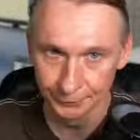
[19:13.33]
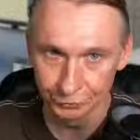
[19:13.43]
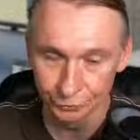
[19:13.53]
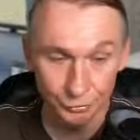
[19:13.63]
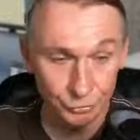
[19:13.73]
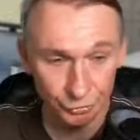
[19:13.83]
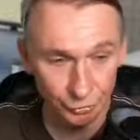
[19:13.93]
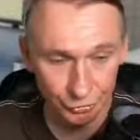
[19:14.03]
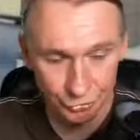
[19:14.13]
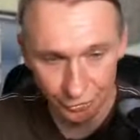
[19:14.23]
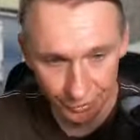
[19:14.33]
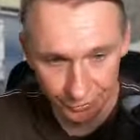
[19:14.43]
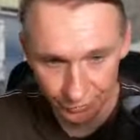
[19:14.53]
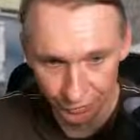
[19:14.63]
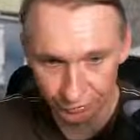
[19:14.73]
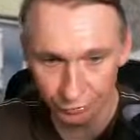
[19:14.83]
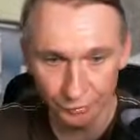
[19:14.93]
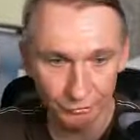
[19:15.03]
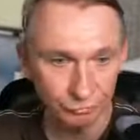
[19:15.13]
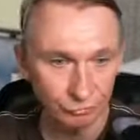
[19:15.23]
So it's a nice thing to
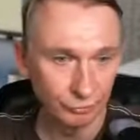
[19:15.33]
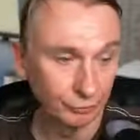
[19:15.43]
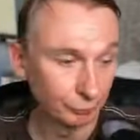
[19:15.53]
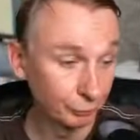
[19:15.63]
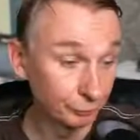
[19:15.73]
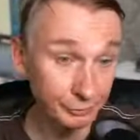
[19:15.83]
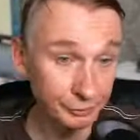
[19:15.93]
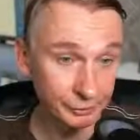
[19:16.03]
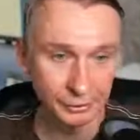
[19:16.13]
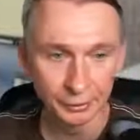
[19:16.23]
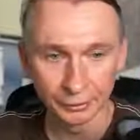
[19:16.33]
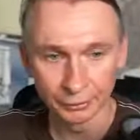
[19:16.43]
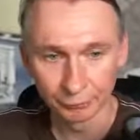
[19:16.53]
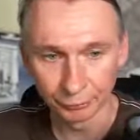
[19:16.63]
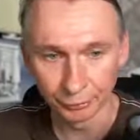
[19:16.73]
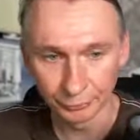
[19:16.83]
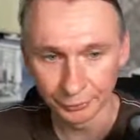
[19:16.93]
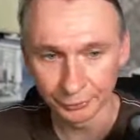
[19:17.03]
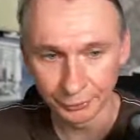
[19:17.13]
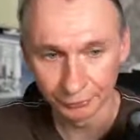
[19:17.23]
have permanently
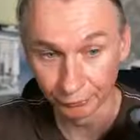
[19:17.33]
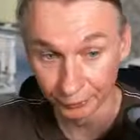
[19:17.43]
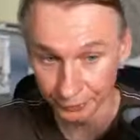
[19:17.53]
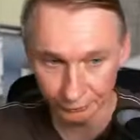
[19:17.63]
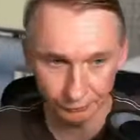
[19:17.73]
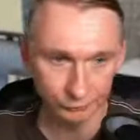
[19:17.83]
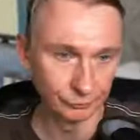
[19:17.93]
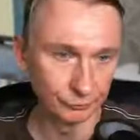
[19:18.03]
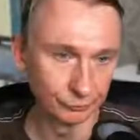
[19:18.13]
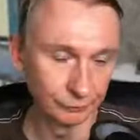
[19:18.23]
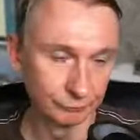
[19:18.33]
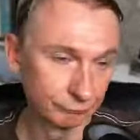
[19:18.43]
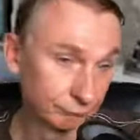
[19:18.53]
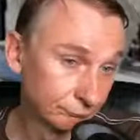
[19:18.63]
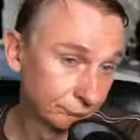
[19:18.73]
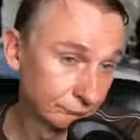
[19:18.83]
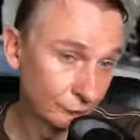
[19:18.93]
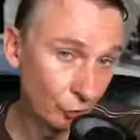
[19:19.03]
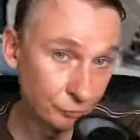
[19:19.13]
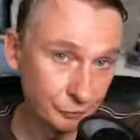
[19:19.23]
running on your
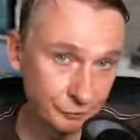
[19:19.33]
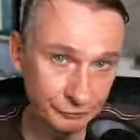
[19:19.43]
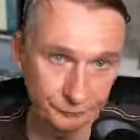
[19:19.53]
homenet